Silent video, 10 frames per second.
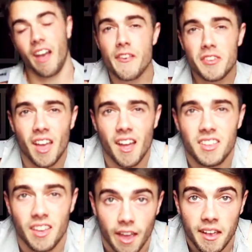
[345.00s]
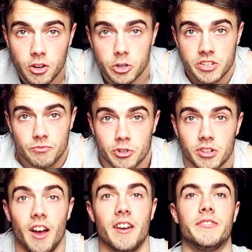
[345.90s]
having any haters in real
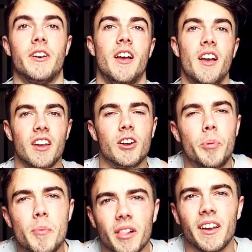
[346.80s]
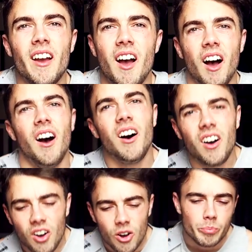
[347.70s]
life, you know, people like,
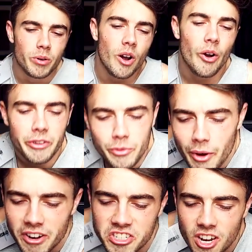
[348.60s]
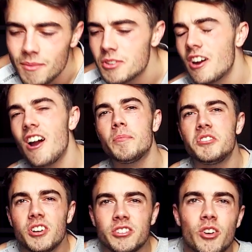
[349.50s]
oh bro, you wear Gymshark, but
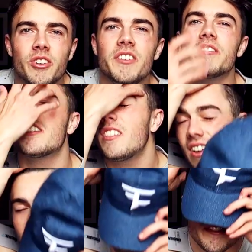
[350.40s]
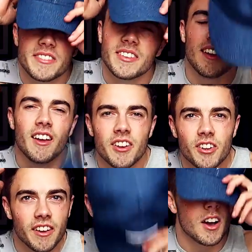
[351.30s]
you don't even lift. You're
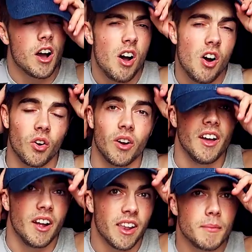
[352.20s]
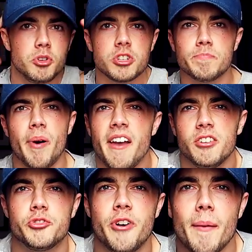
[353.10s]
like, oh, let me just buy the
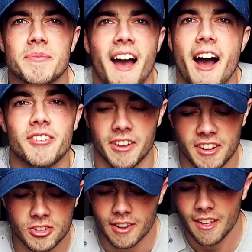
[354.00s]
drop down, like,